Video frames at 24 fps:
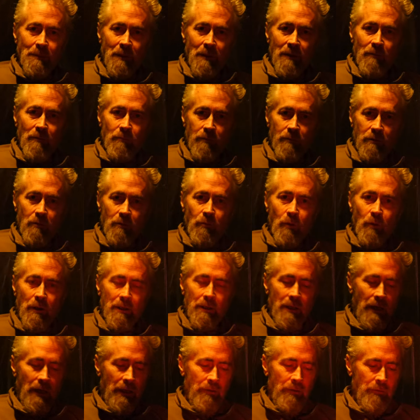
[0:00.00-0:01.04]
on the
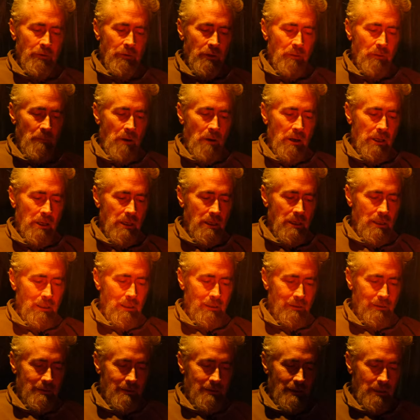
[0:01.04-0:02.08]
100th monkey
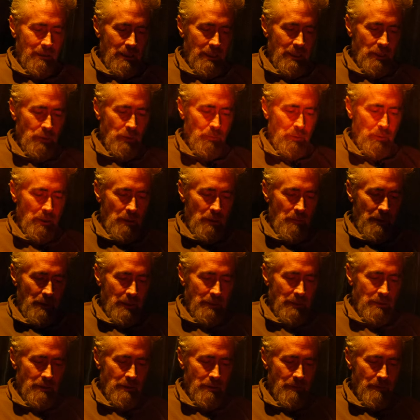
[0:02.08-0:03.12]

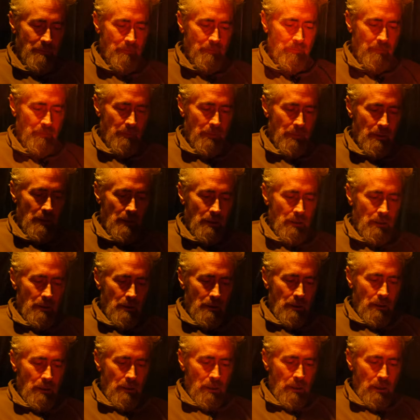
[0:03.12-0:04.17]
experiments,
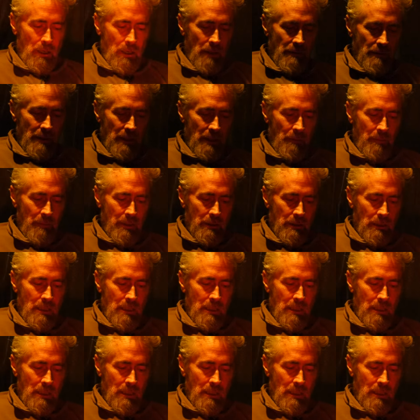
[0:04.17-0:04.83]
and that'll make a